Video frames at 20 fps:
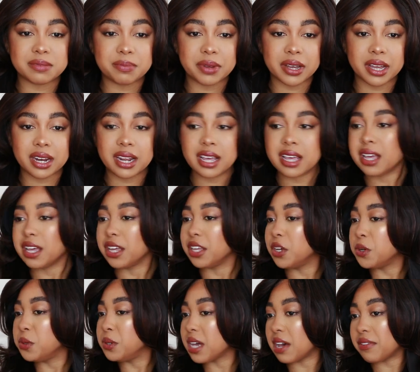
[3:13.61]
but
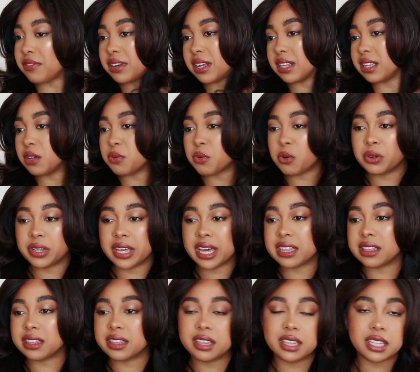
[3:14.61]
you definitely won't
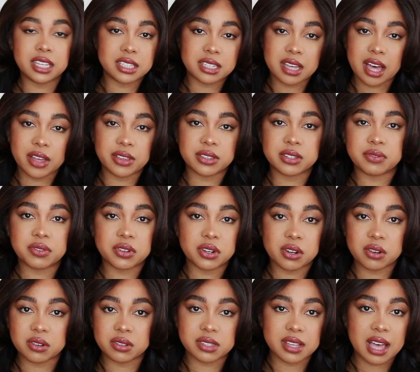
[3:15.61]
get these kinds of
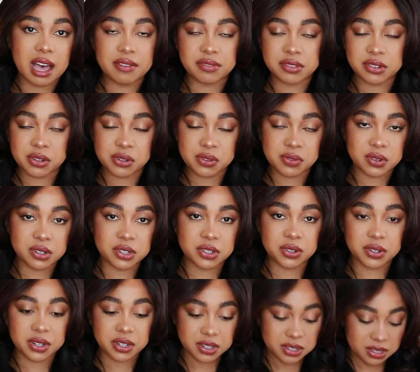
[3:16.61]
curls after over two
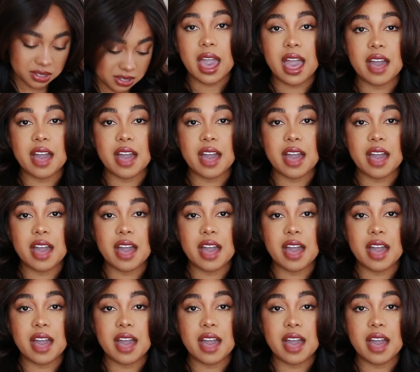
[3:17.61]
years.